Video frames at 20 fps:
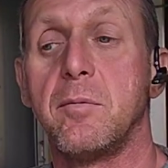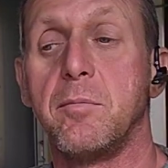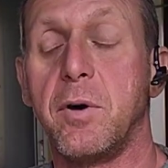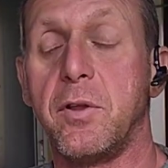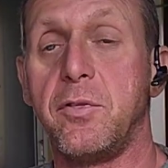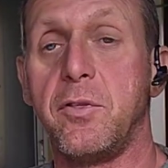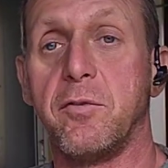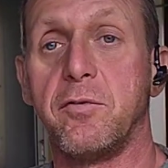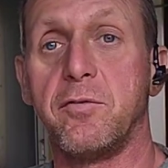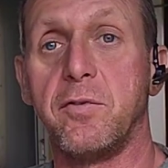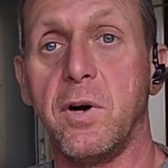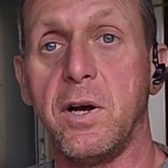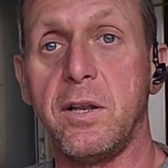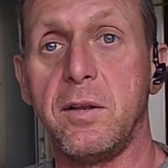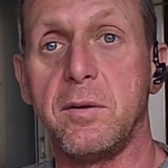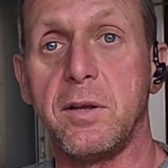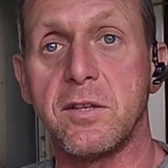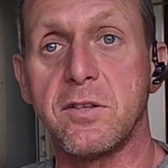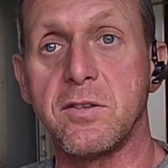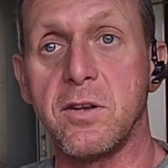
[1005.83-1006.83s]
But the
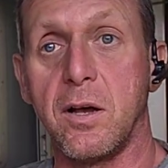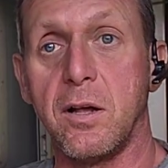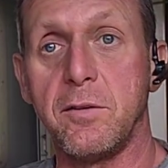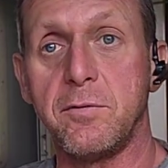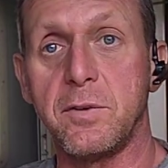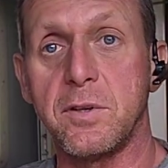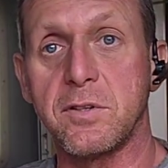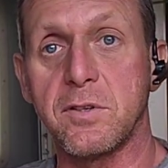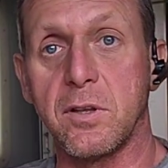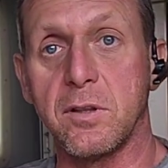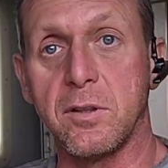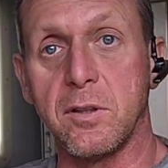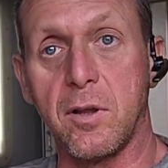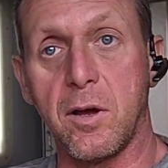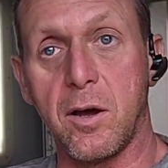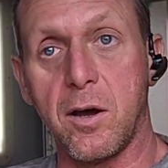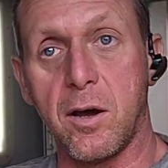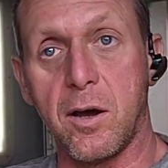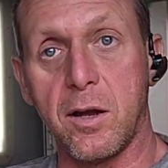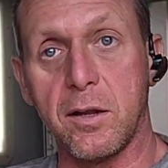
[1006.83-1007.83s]
foot itself is a
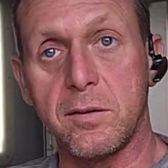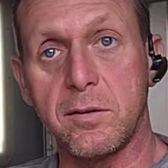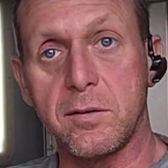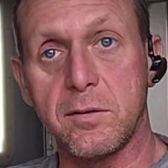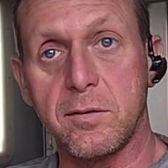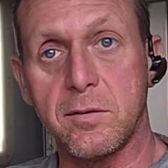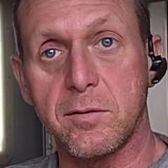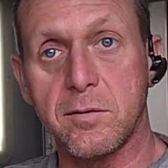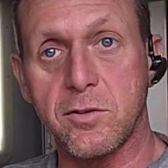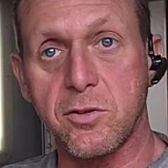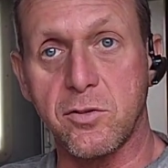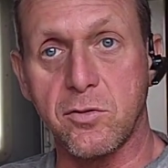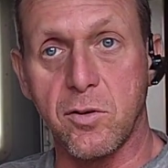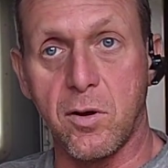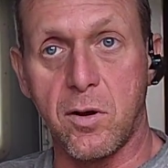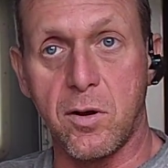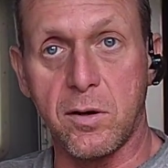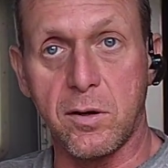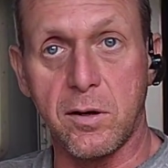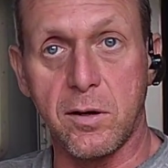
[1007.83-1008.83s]
lot
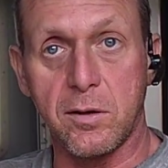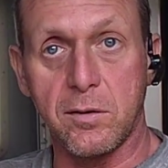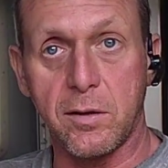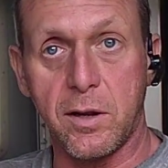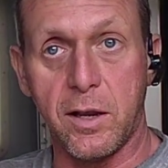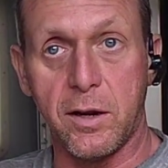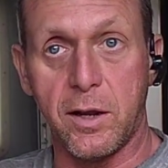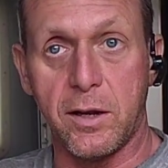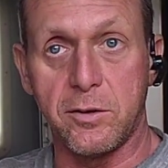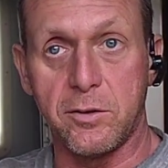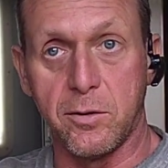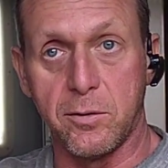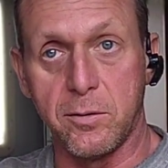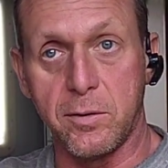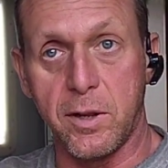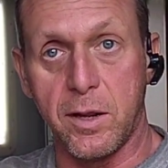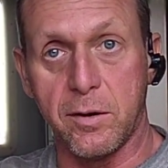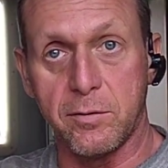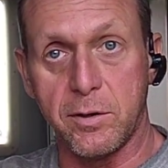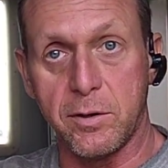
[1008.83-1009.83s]
stronger, and I
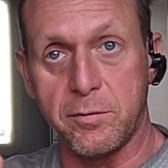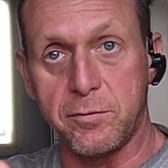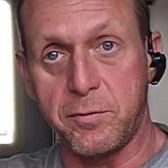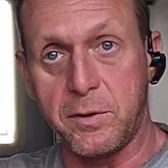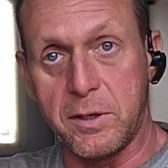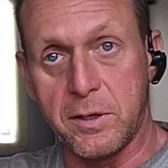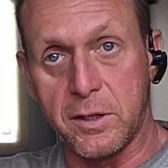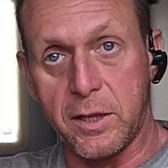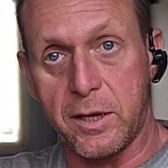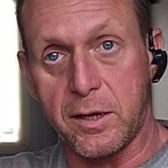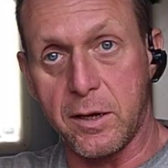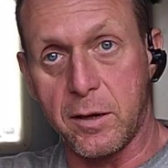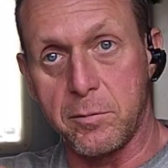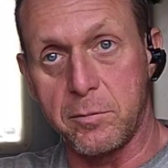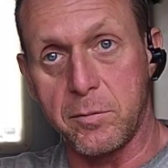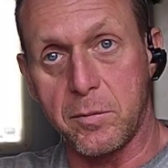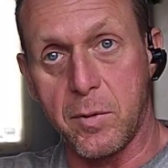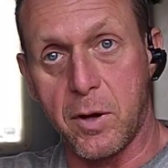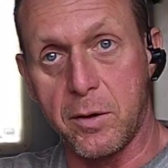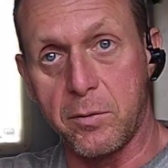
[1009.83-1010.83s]
don't ever feel like
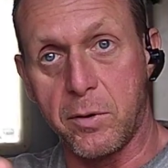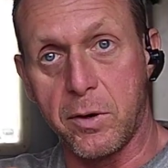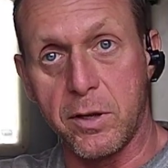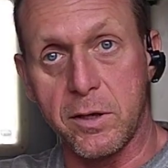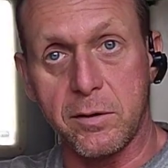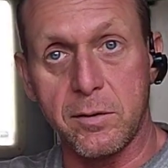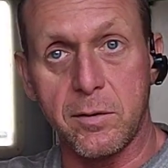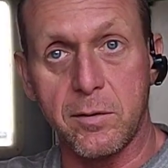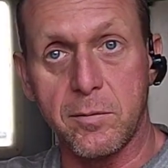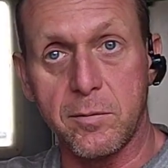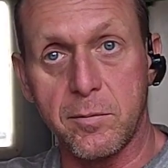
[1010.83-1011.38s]
I want to